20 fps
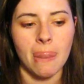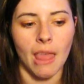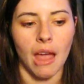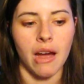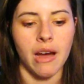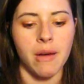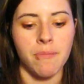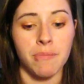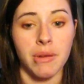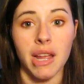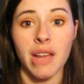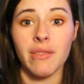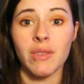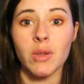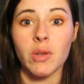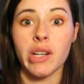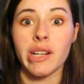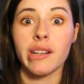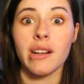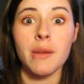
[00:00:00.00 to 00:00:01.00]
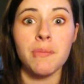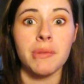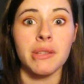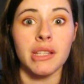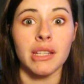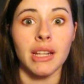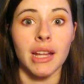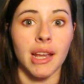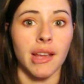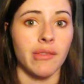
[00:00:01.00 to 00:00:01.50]
Um, but I haven't tried it
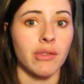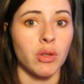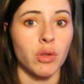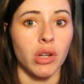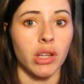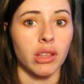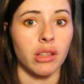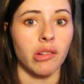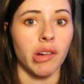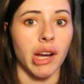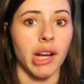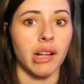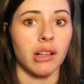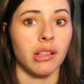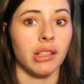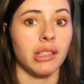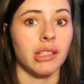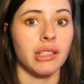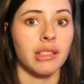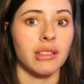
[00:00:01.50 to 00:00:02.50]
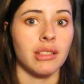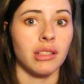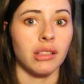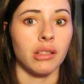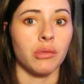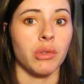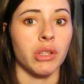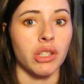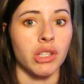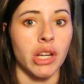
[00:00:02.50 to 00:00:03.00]
opposite. I haven't tried the Crackle and then seal
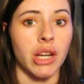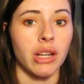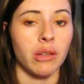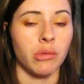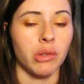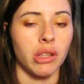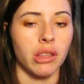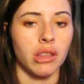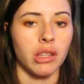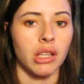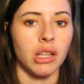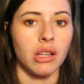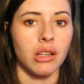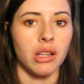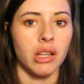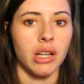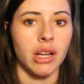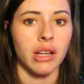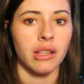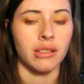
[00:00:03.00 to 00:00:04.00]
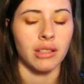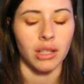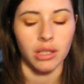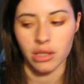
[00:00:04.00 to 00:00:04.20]
it with, with the uh,